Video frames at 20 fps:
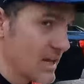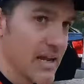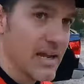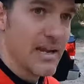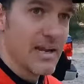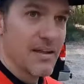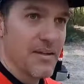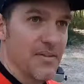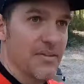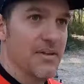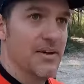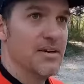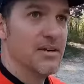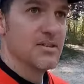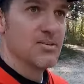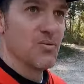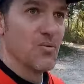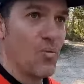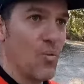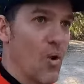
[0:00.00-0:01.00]
like
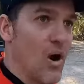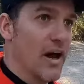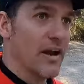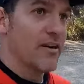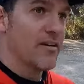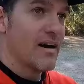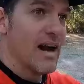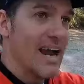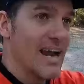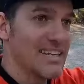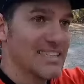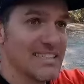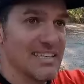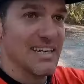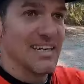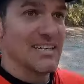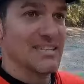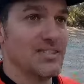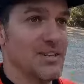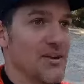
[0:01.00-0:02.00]
there's water
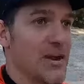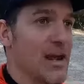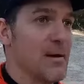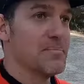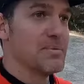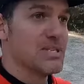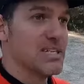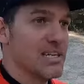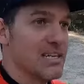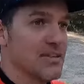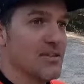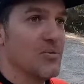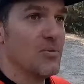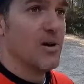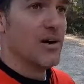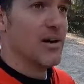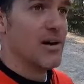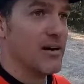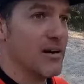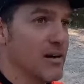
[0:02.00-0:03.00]
access, dude. I'm seeing the
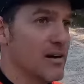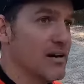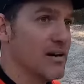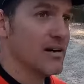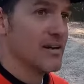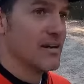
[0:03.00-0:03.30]
water.